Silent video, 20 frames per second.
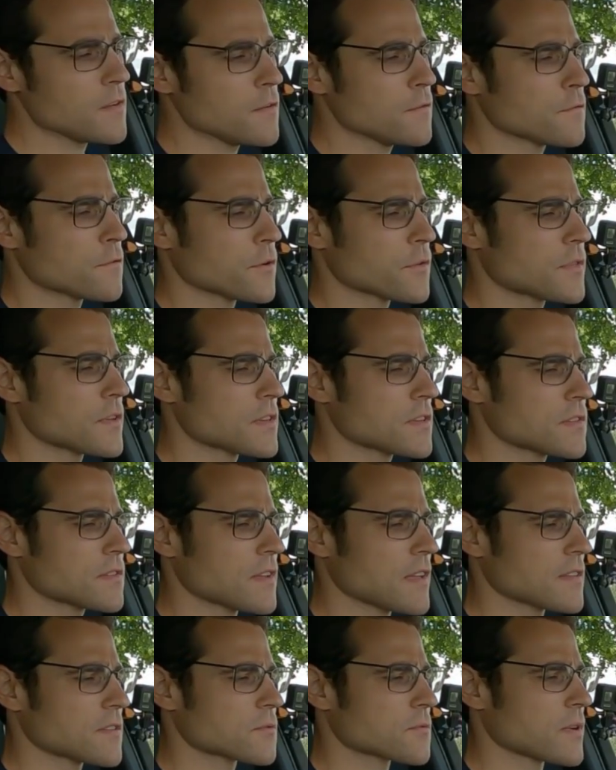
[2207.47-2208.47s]
for this
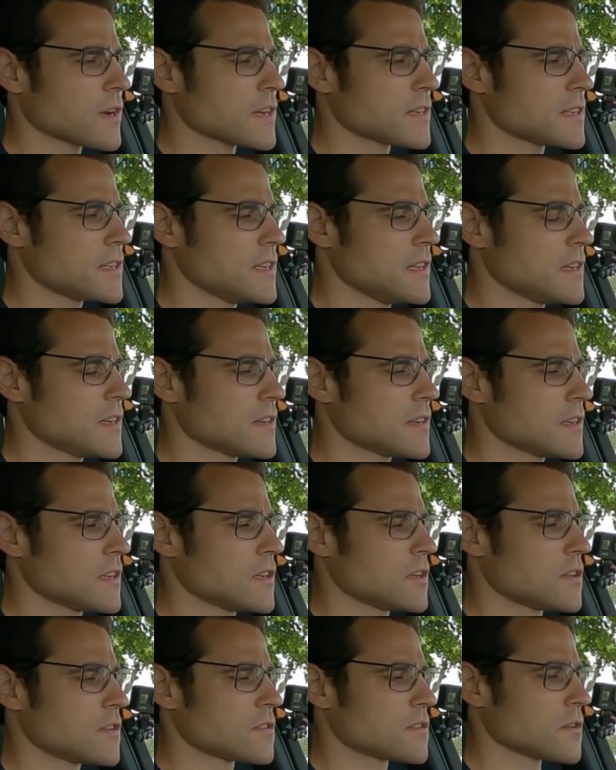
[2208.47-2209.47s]
test ride here.
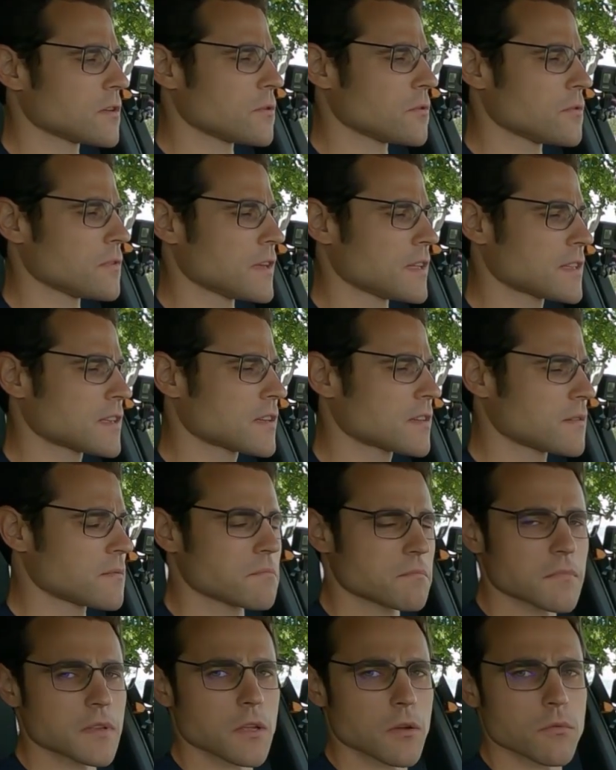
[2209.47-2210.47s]
So that
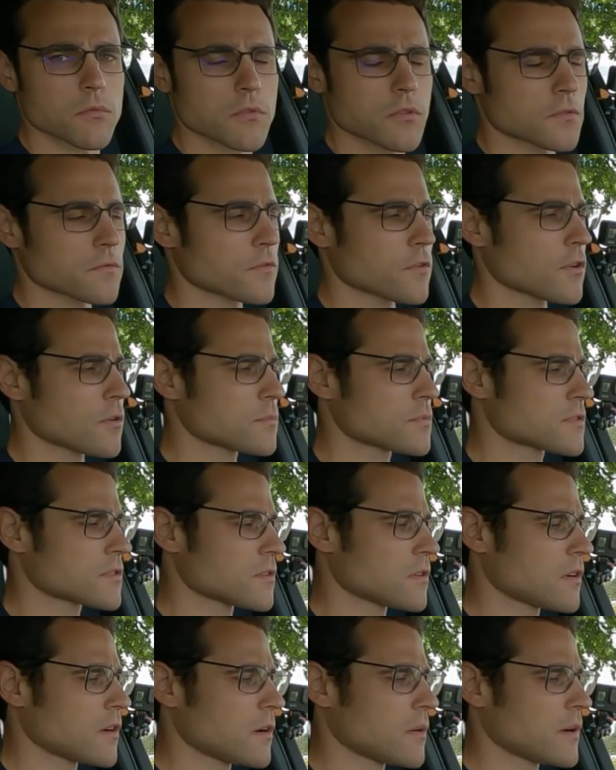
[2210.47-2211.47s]
confirms
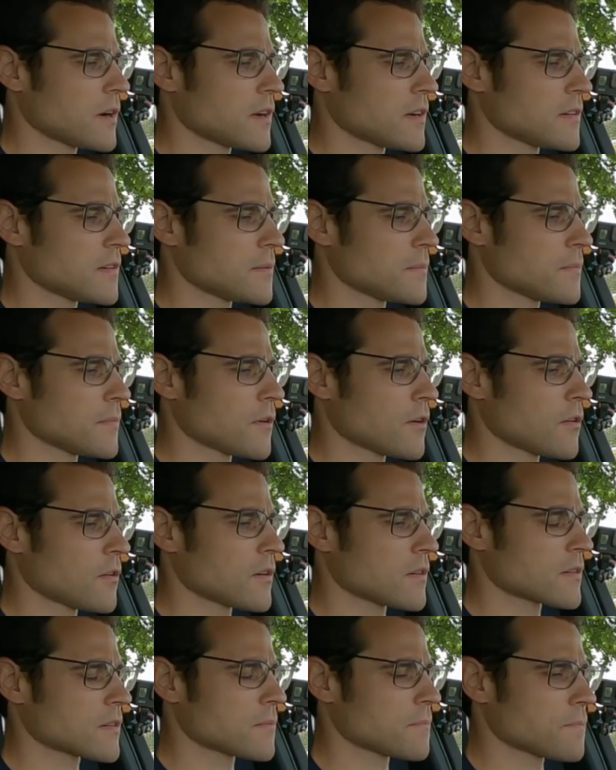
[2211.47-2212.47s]
our
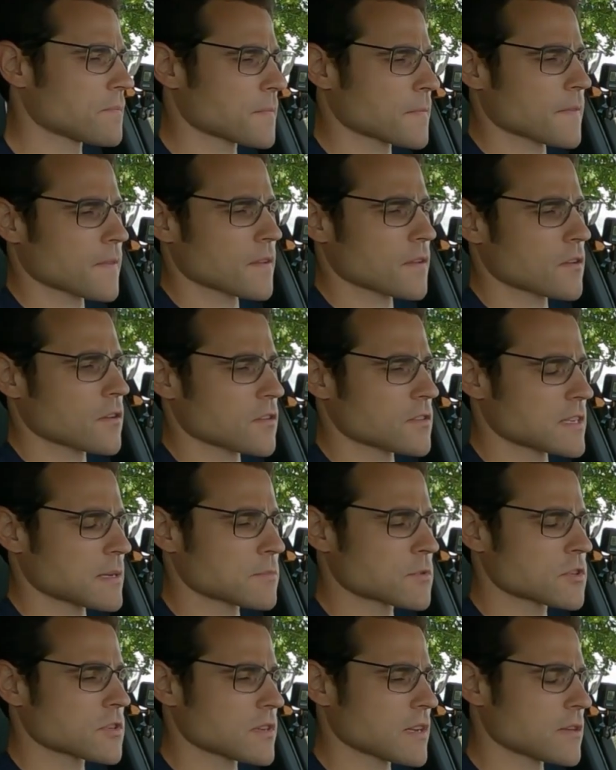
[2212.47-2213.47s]

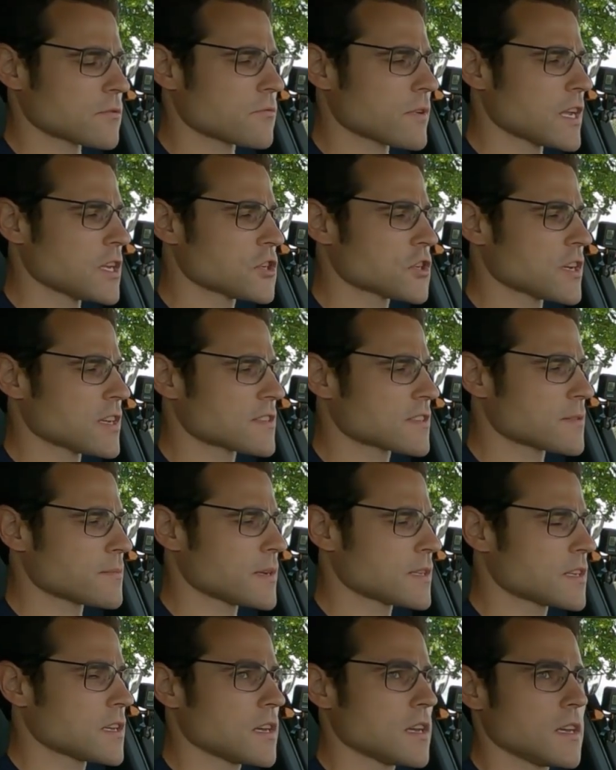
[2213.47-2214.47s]
consumption and range
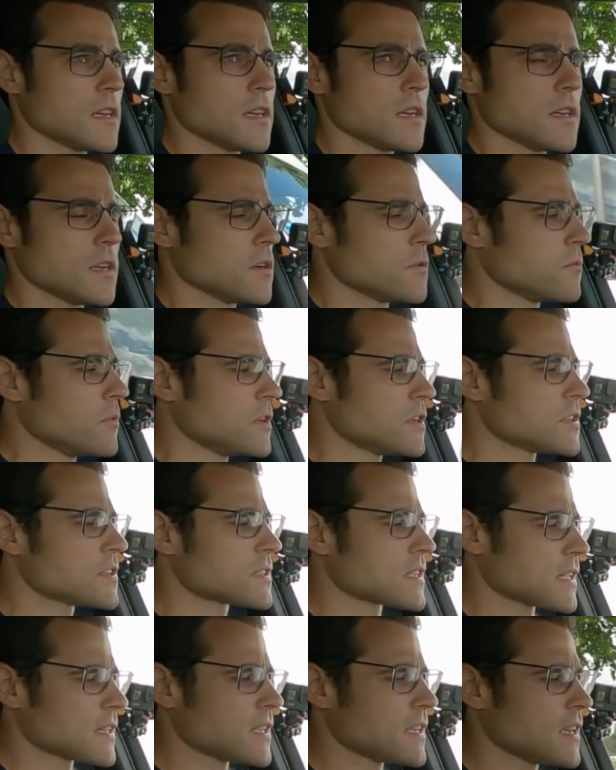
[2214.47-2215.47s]
estimate, which is
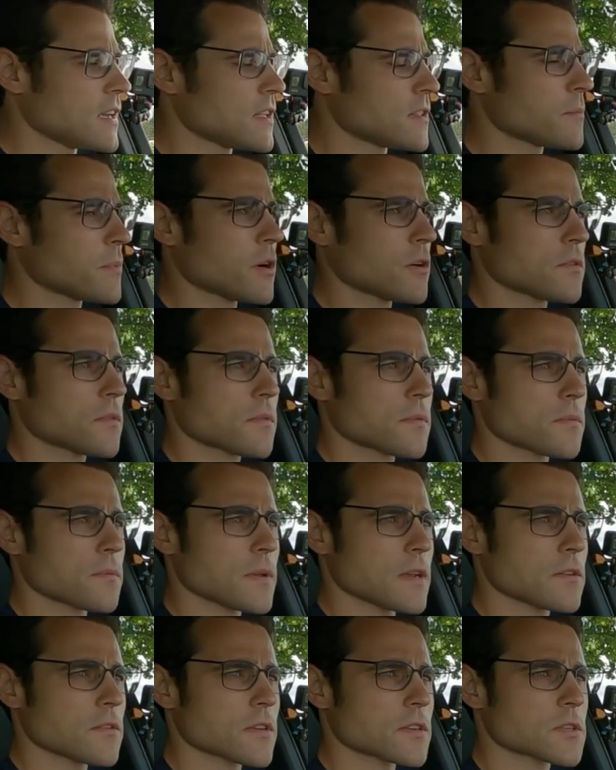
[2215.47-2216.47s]
then here at about
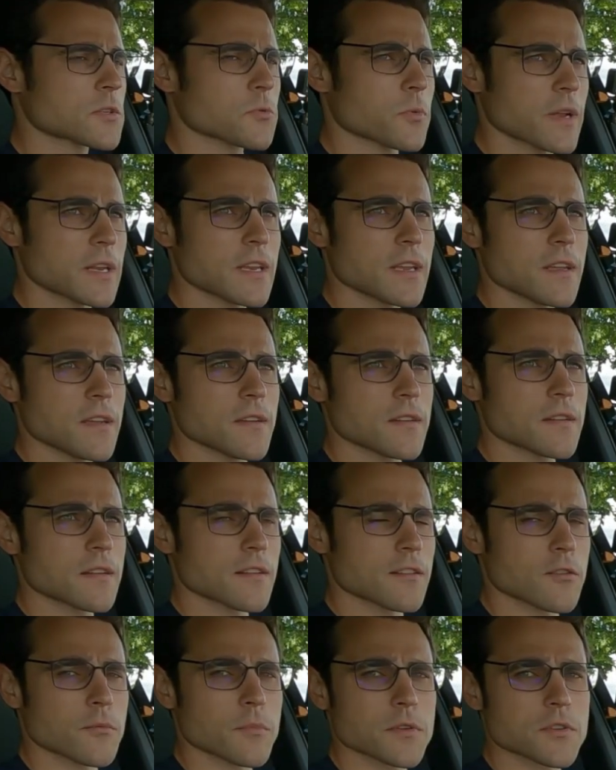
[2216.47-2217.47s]
320
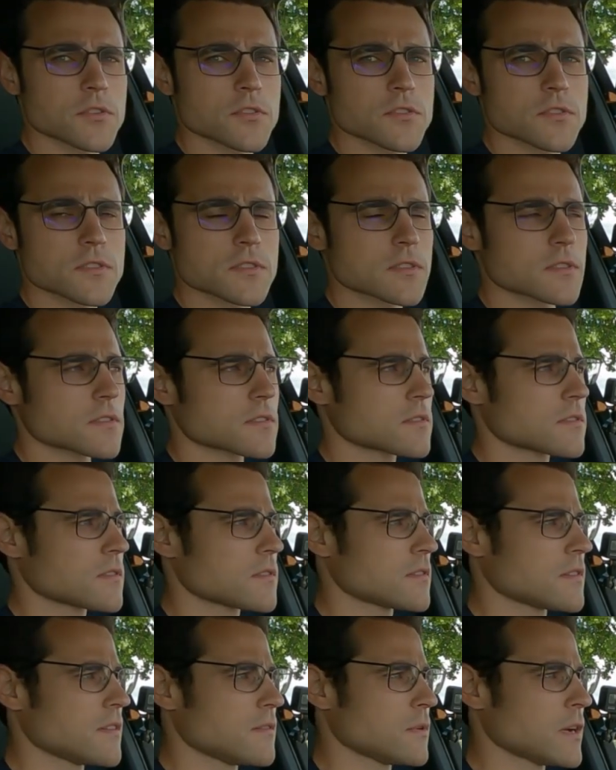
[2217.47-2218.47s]
kilometers
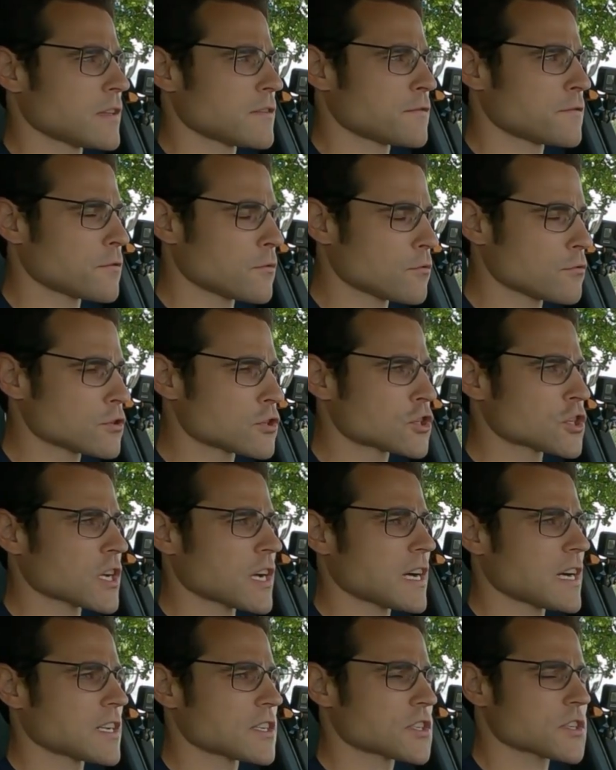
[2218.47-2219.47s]
at full
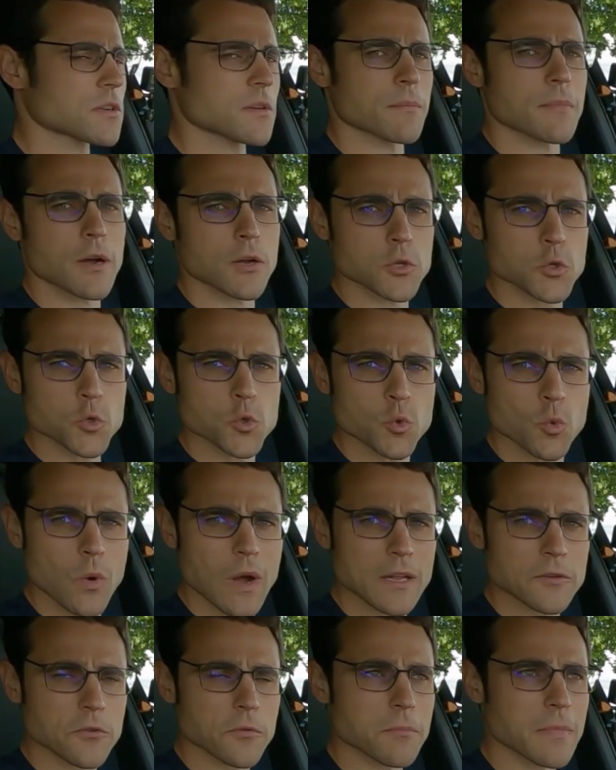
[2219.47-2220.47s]
charge, about
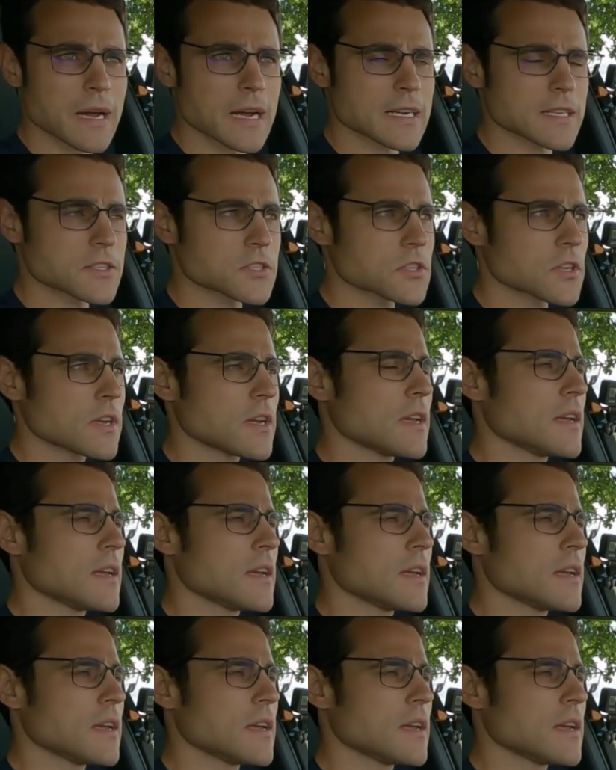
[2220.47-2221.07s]
200 miles,